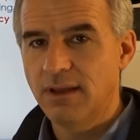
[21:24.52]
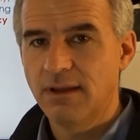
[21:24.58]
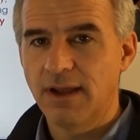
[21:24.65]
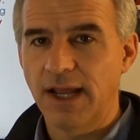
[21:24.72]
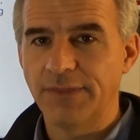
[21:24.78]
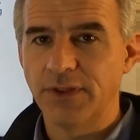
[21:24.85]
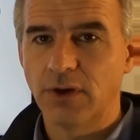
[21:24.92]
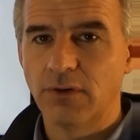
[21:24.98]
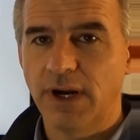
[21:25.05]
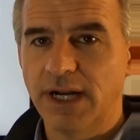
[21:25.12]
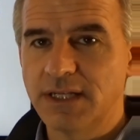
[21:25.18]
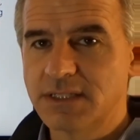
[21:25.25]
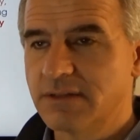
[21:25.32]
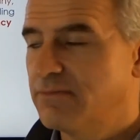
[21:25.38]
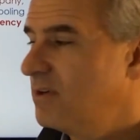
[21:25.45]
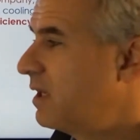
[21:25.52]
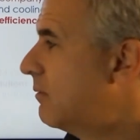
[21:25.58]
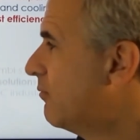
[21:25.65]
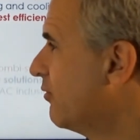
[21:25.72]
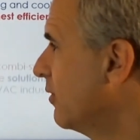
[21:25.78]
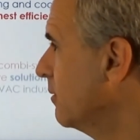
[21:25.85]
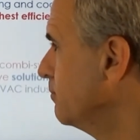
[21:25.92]
and the greatest of
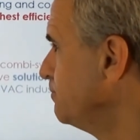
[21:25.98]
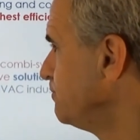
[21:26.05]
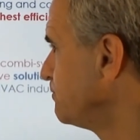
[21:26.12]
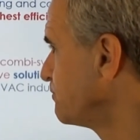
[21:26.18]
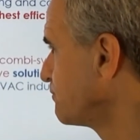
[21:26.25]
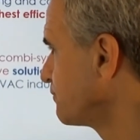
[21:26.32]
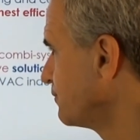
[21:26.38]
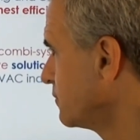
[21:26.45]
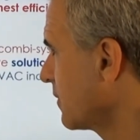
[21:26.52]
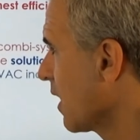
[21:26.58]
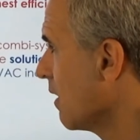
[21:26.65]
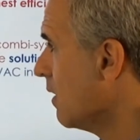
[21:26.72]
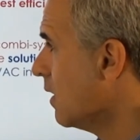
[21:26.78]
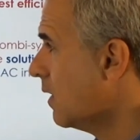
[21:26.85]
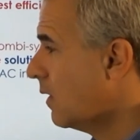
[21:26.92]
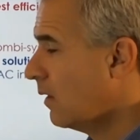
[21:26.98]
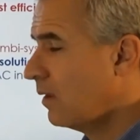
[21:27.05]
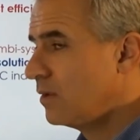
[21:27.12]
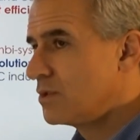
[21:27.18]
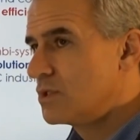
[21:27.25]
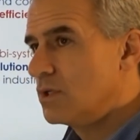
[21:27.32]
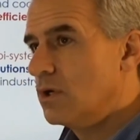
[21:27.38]
comfort.
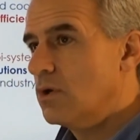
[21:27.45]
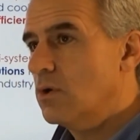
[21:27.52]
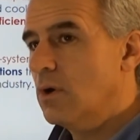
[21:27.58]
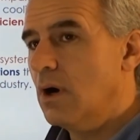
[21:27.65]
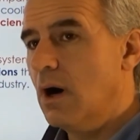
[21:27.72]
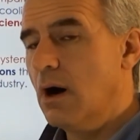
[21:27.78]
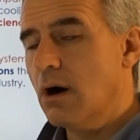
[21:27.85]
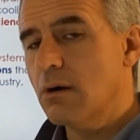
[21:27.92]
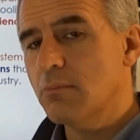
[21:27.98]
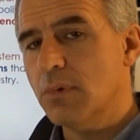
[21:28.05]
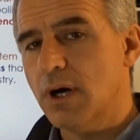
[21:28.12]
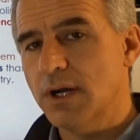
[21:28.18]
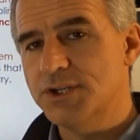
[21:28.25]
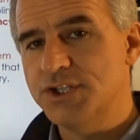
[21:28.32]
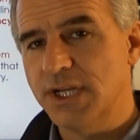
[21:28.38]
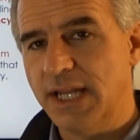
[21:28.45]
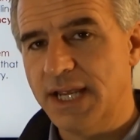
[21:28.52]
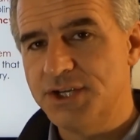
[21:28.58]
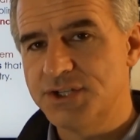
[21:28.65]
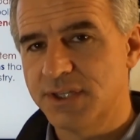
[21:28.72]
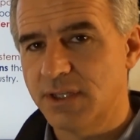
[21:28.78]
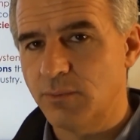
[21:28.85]
So our
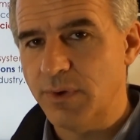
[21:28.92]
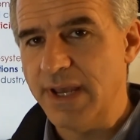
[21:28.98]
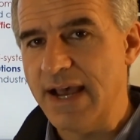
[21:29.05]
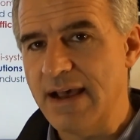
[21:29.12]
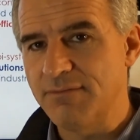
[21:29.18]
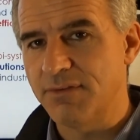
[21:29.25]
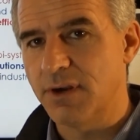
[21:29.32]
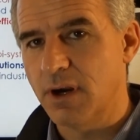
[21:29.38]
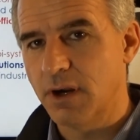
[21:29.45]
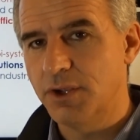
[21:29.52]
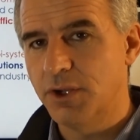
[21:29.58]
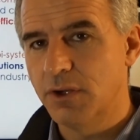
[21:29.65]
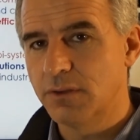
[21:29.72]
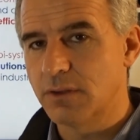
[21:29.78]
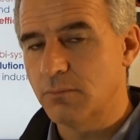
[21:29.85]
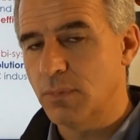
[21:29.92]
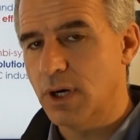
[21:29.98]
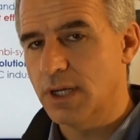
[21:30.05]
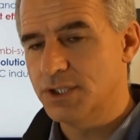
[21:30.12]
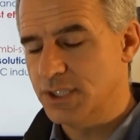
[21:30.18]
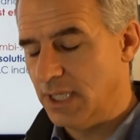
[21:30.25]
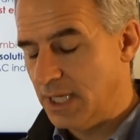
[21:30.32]
modulation that we have in our unit, the
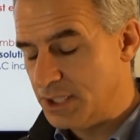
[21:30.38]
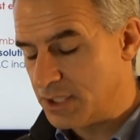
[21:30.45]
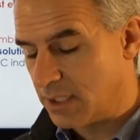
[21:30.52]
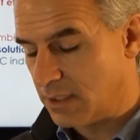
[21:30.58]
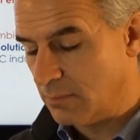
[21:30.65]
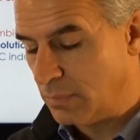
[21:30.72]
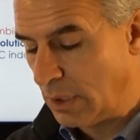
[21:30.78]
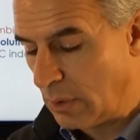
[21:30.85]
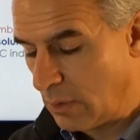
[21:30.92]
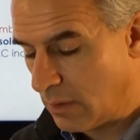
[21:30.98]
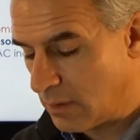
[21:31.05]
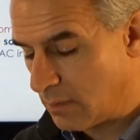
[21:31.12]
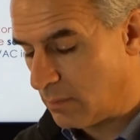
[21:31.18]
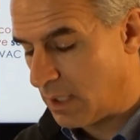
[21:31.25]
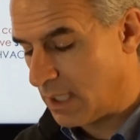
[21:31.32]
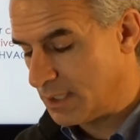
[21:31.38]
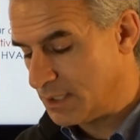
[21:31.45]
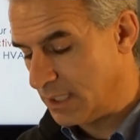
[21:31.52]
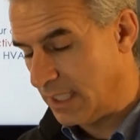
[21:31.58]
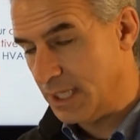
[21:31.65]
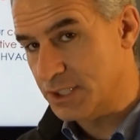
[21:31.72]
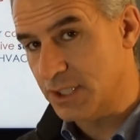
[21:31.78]
modulation of the blower, the
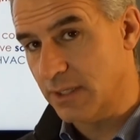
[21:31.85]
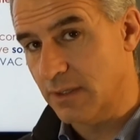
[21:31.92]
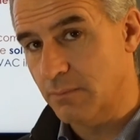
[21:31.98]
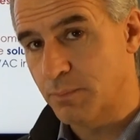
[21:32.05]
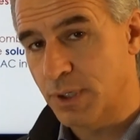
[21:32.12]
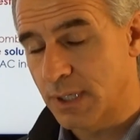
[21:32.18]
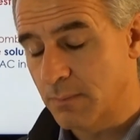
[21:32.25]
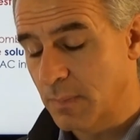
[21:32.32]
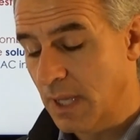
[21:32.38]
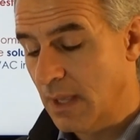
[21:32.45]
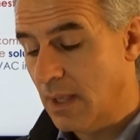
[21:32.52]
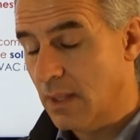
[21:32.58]
modulation of the pump,